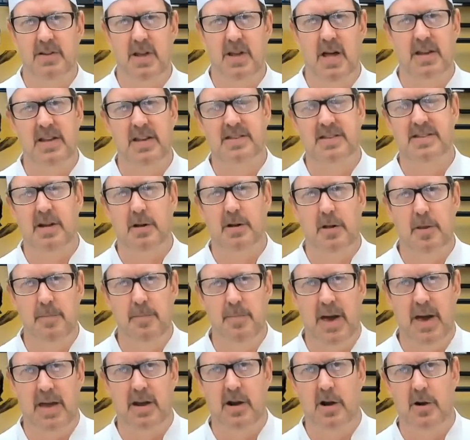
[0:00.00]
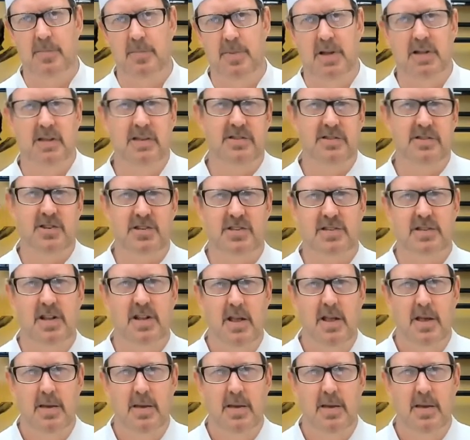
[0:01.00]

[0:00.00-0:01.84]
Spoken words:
not necessarily better, but just